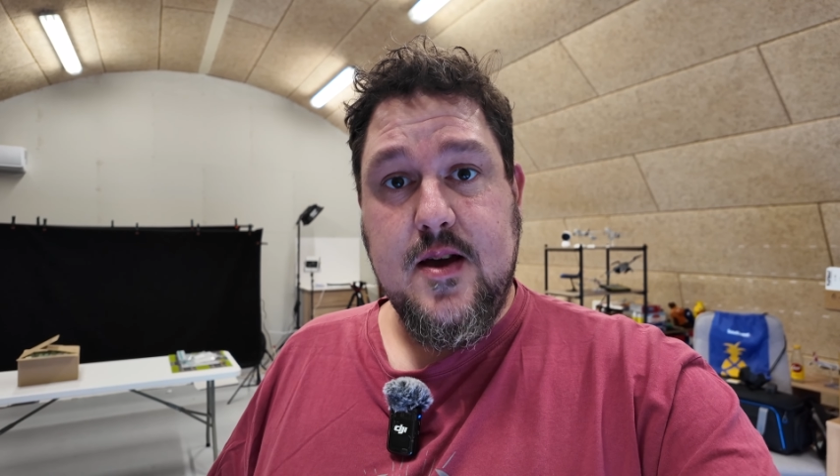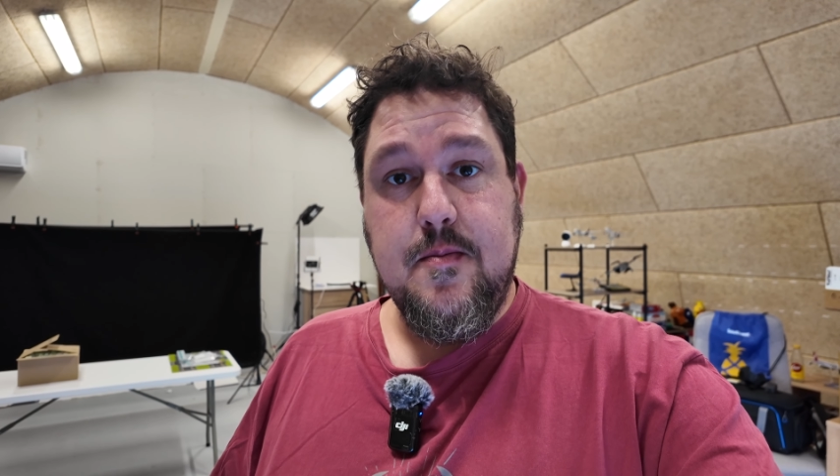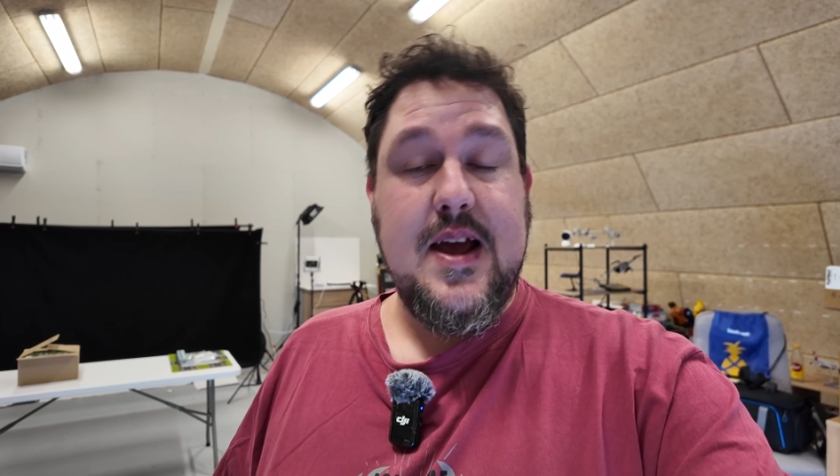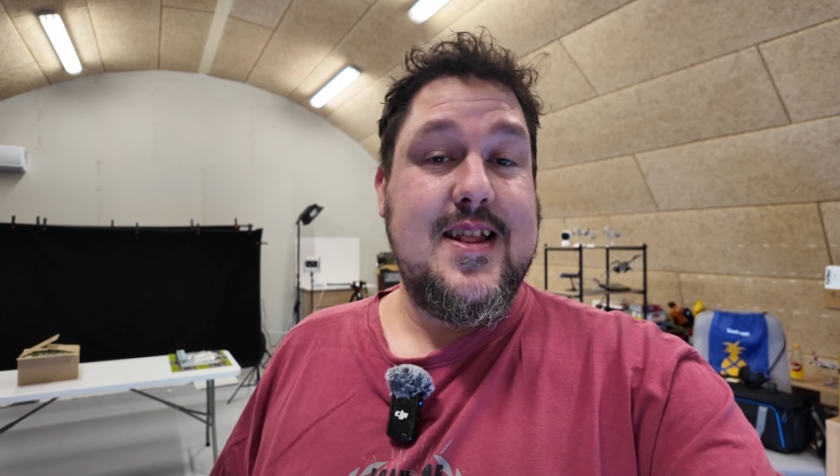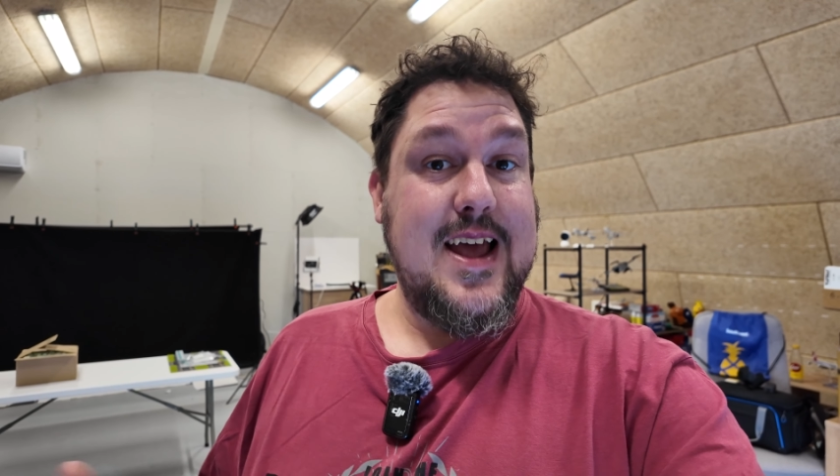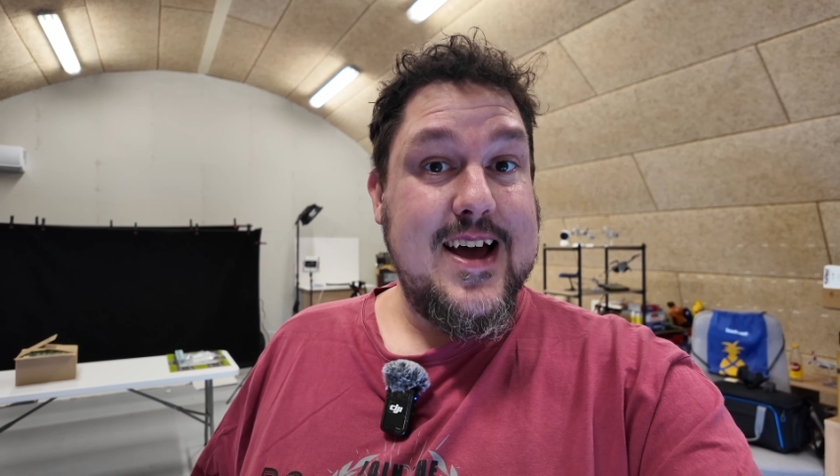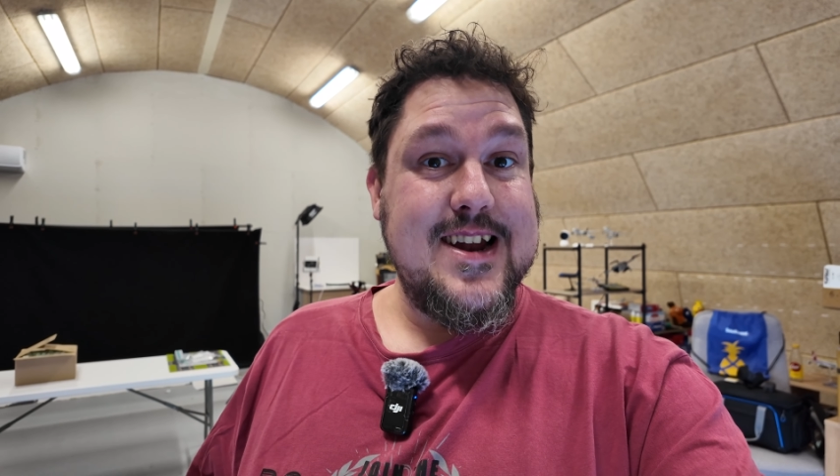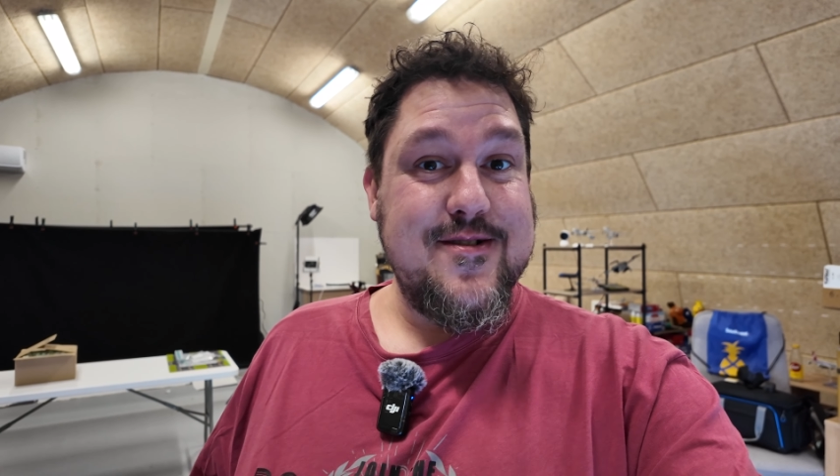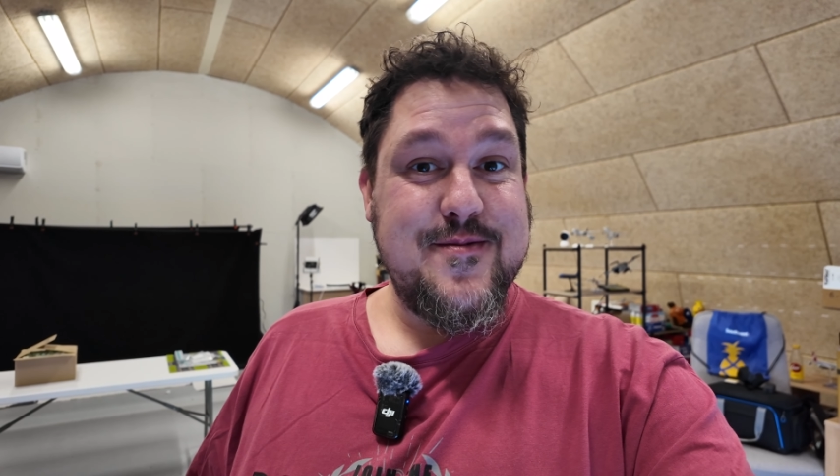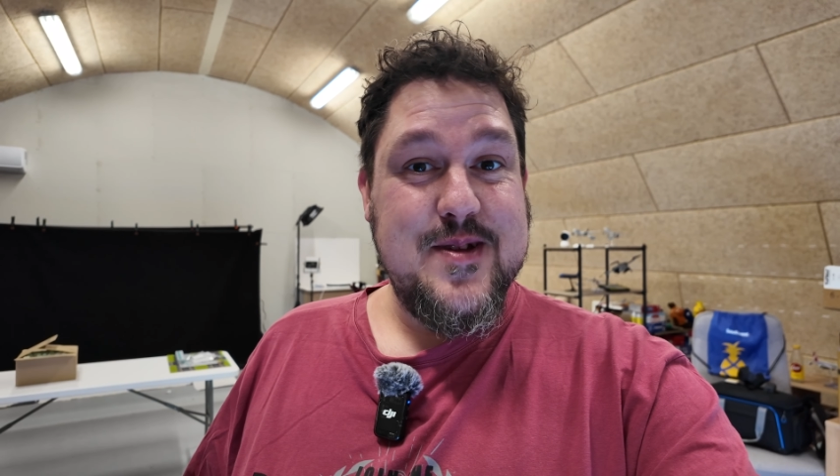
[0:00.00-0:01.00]
made their
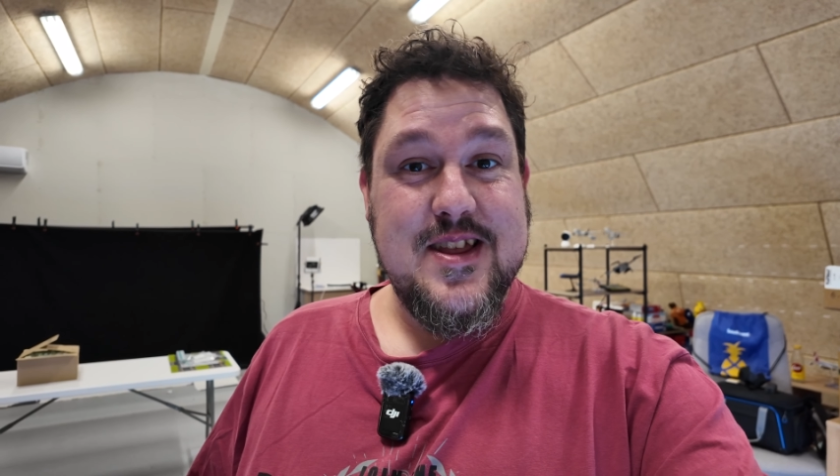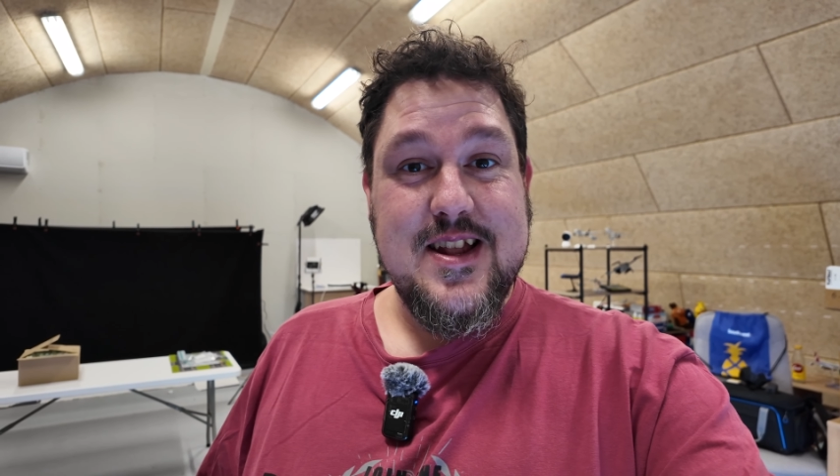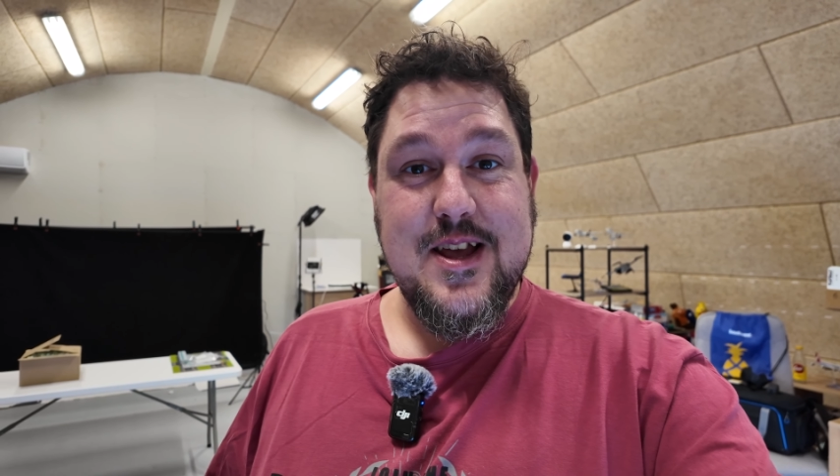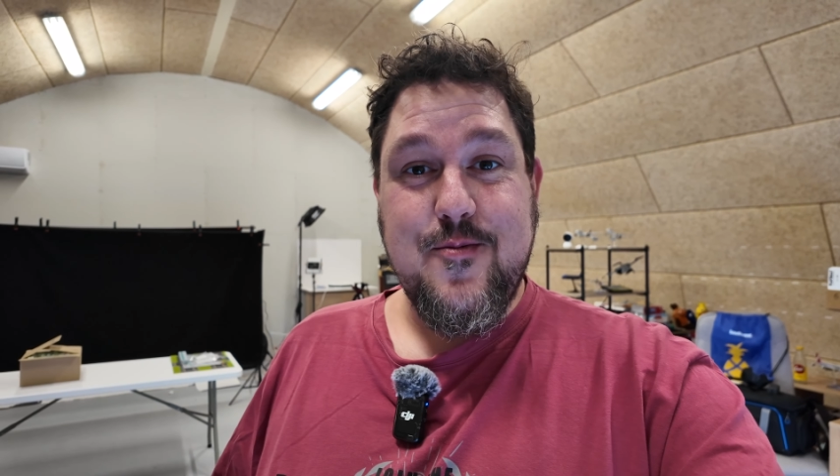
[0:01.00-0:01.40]
announcement that they